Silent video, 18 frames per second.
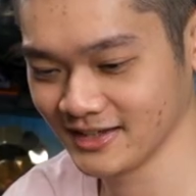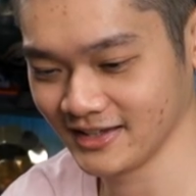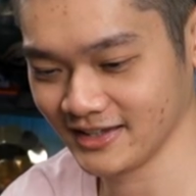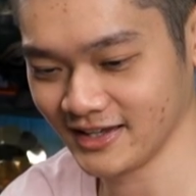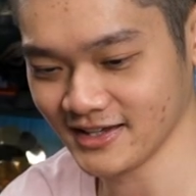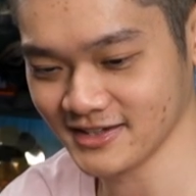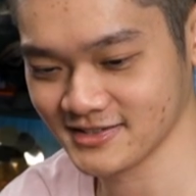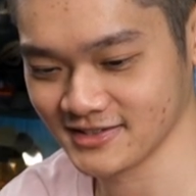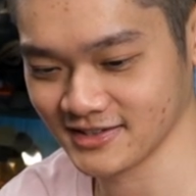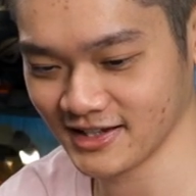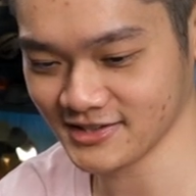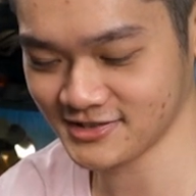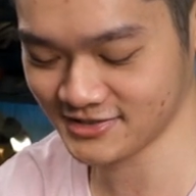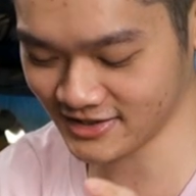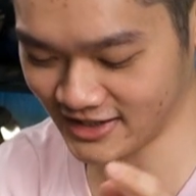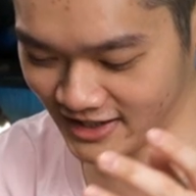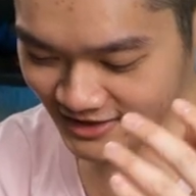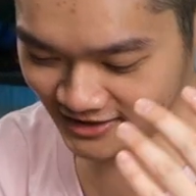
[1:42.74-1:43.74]
Yes, let's
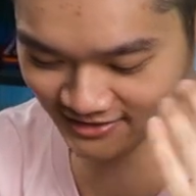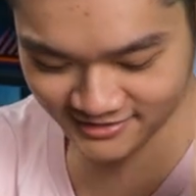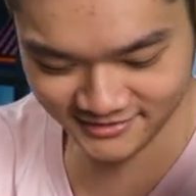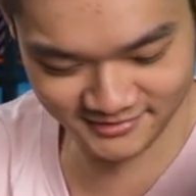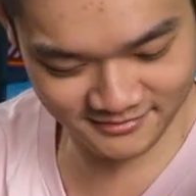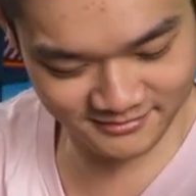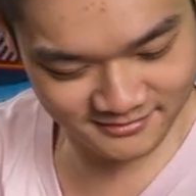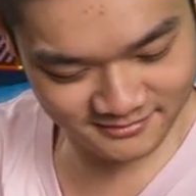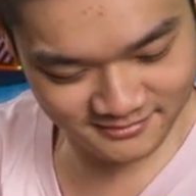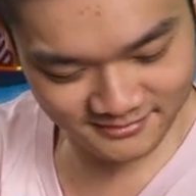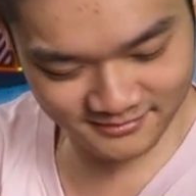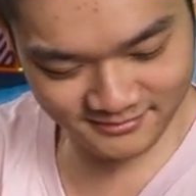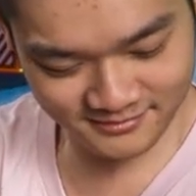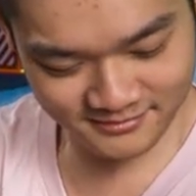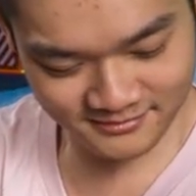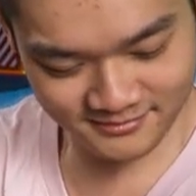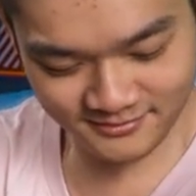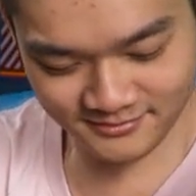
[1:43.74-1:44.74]
try.
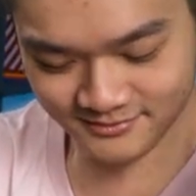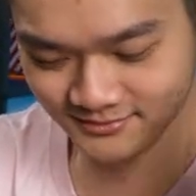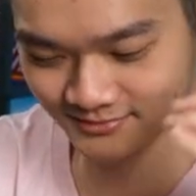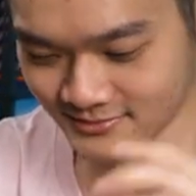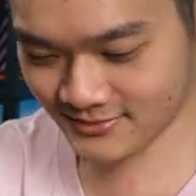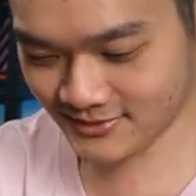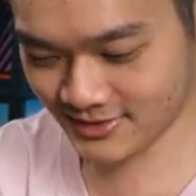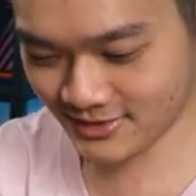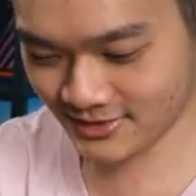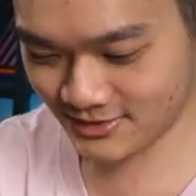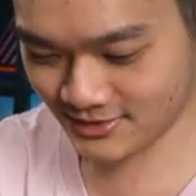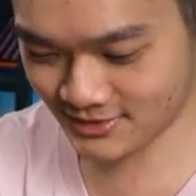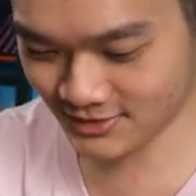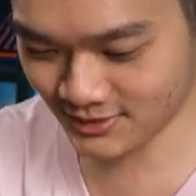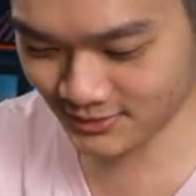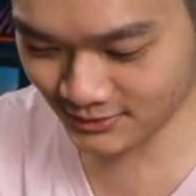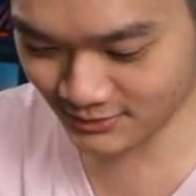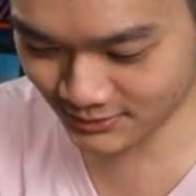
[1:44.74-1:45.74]

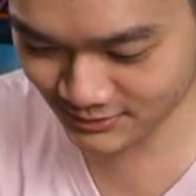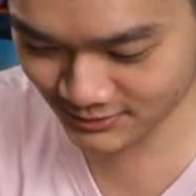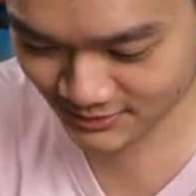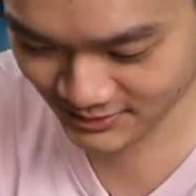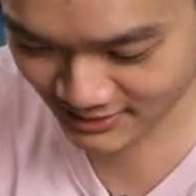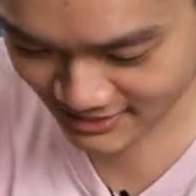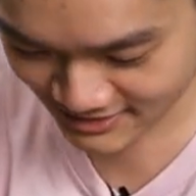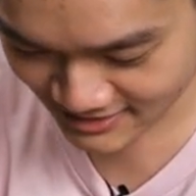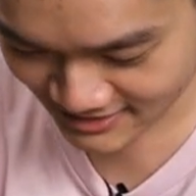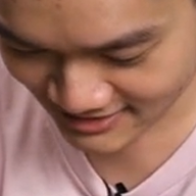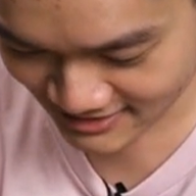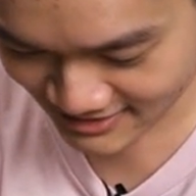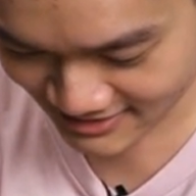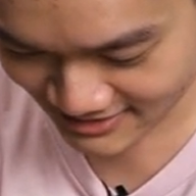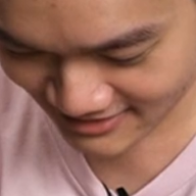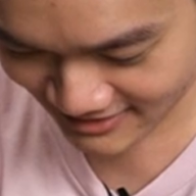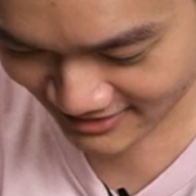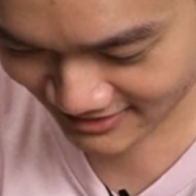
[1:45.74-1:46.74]
So,
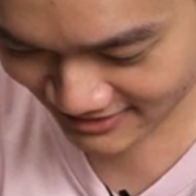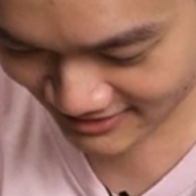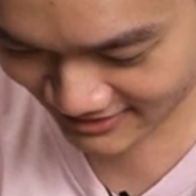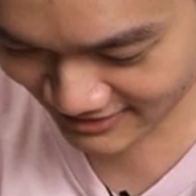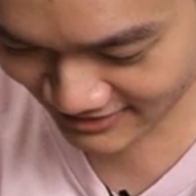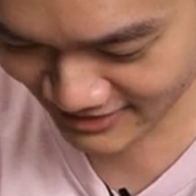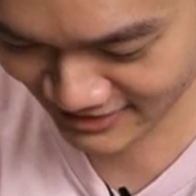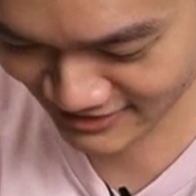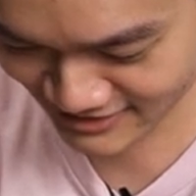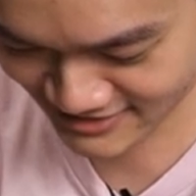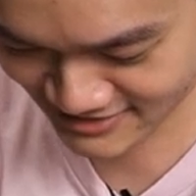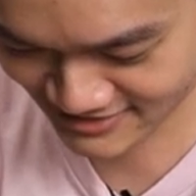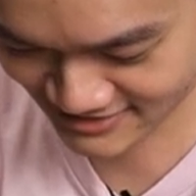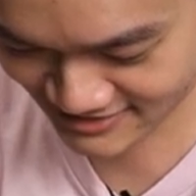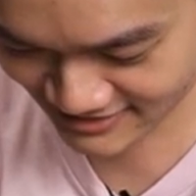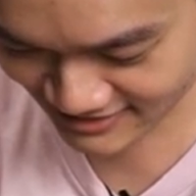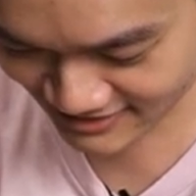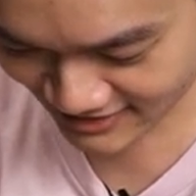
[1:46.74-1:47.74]
the thing
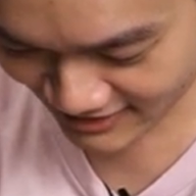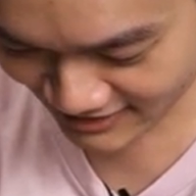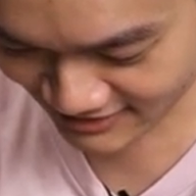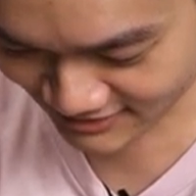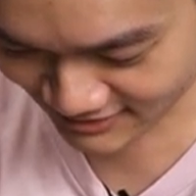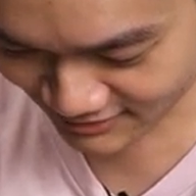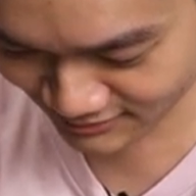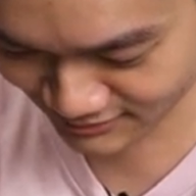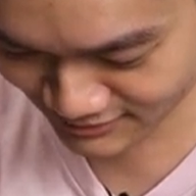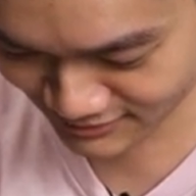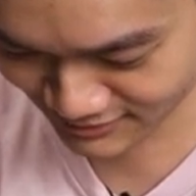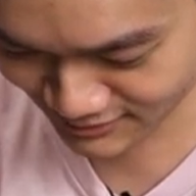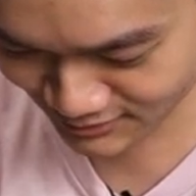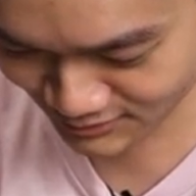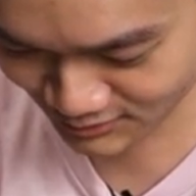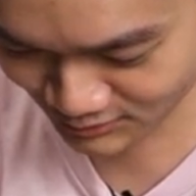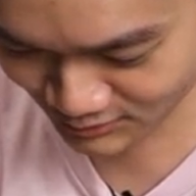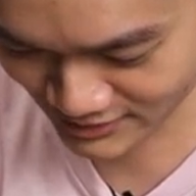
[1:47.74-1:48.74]
is, I don't know
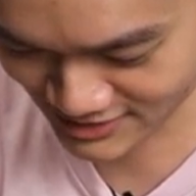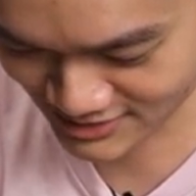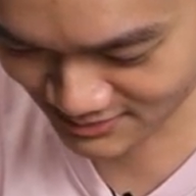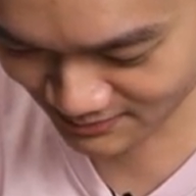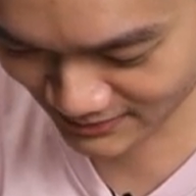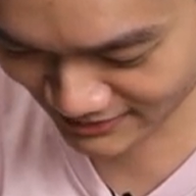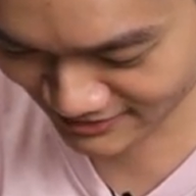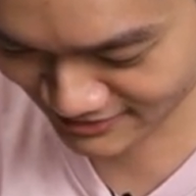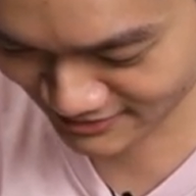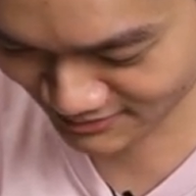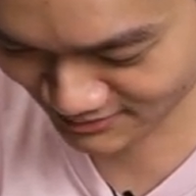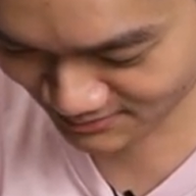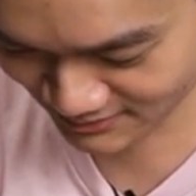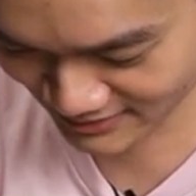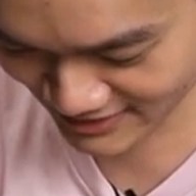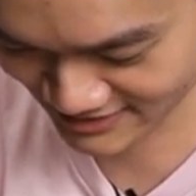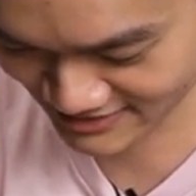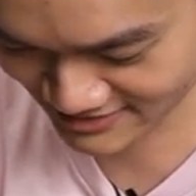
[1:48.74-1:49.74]
which button to
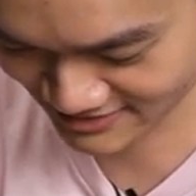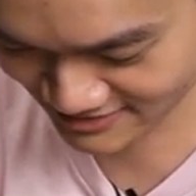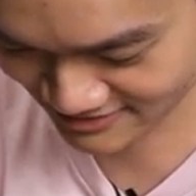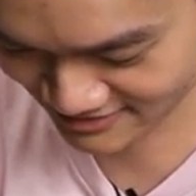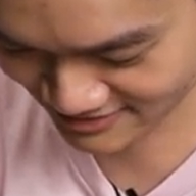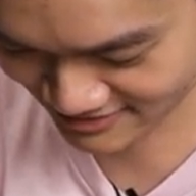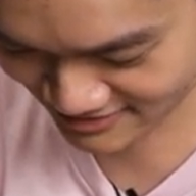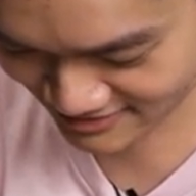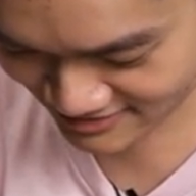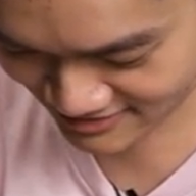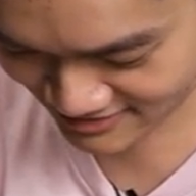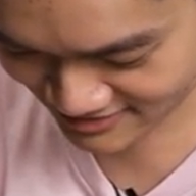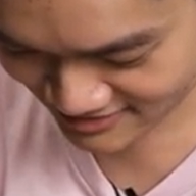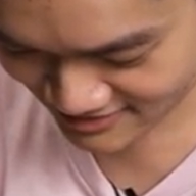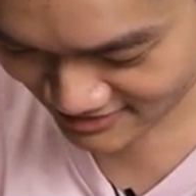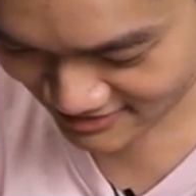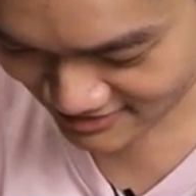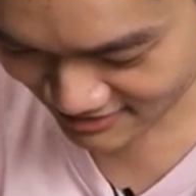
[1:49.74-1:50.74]
press.
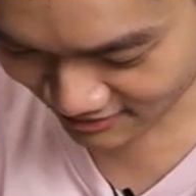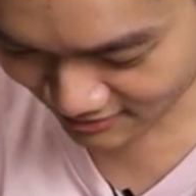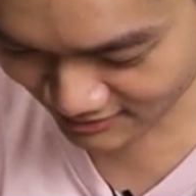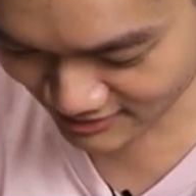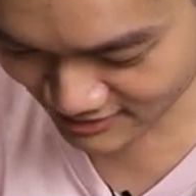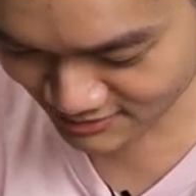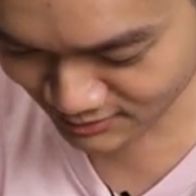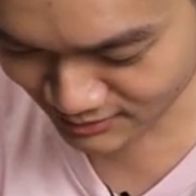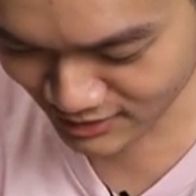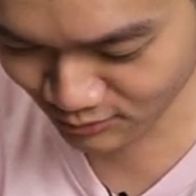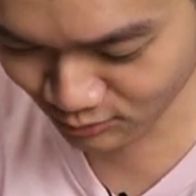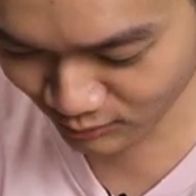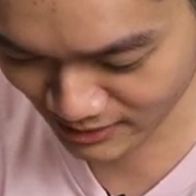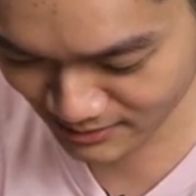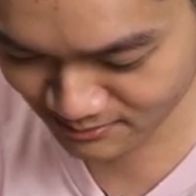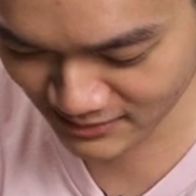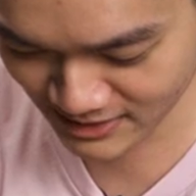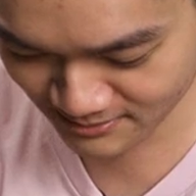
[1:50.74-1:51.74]
Oh, there's only
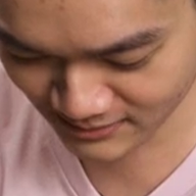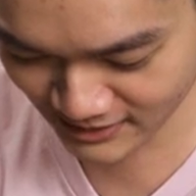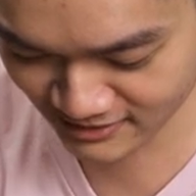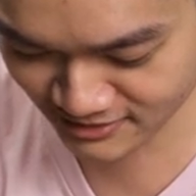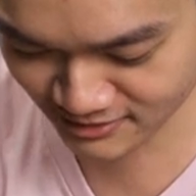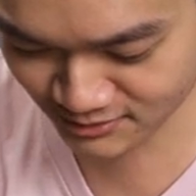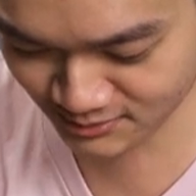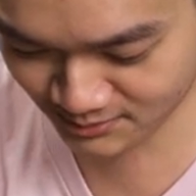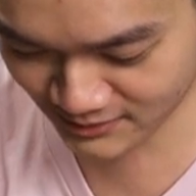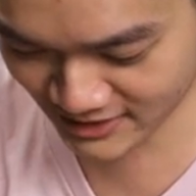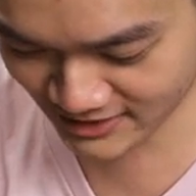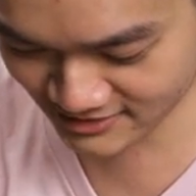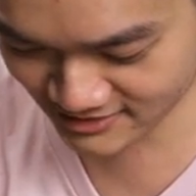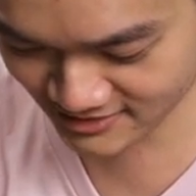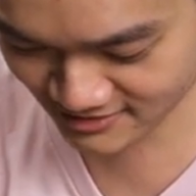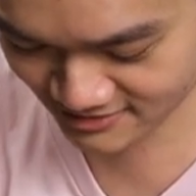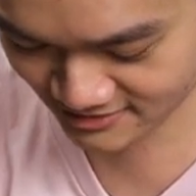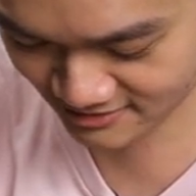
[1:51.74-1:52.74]
one big button to
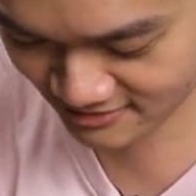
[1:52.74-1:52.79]
press.